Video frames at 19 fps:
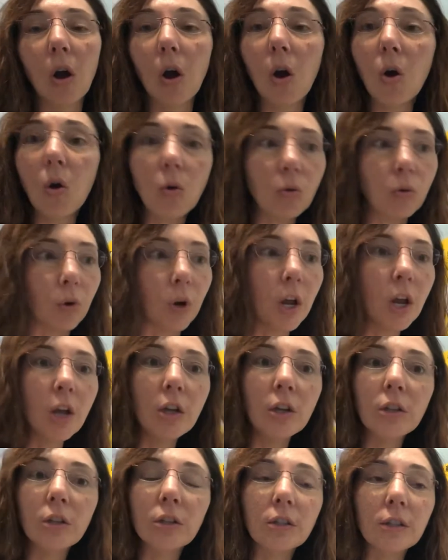Oh,
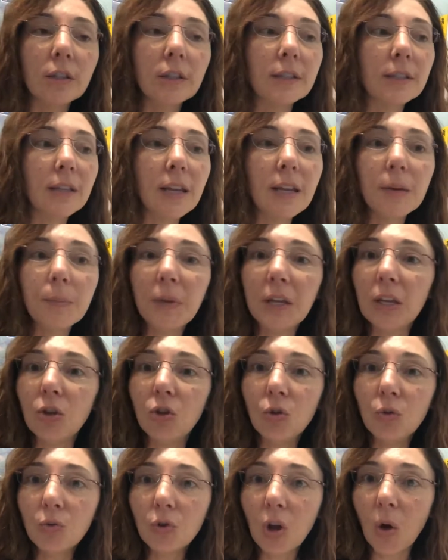Sammy,
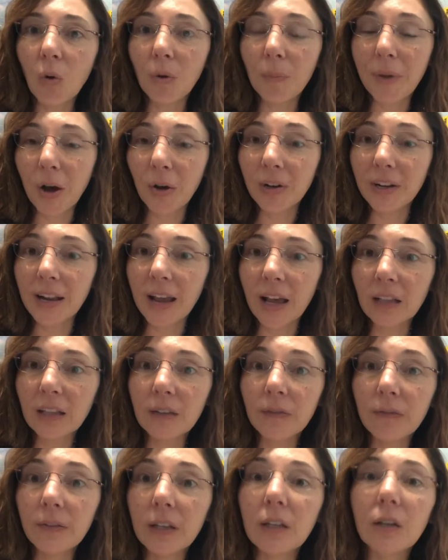you know about an
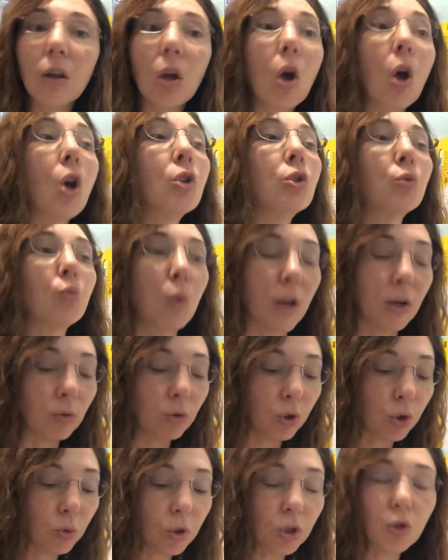elephant. Why
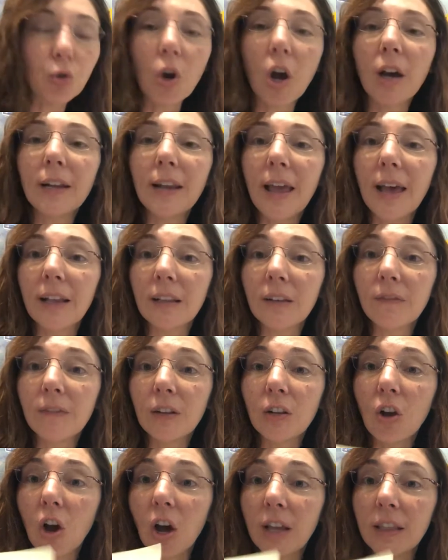don't you draw an
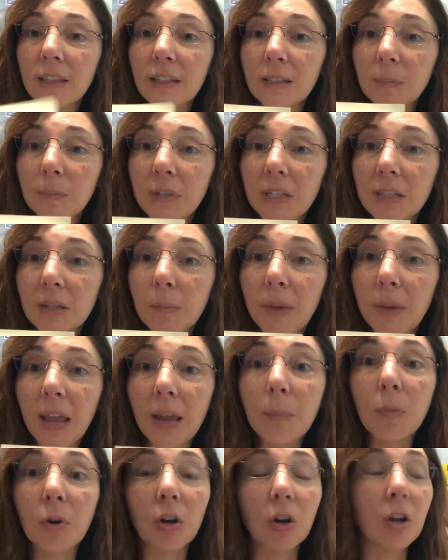elephant on this piece of
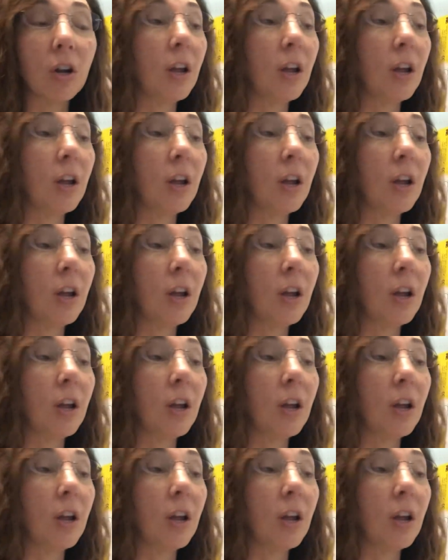paper?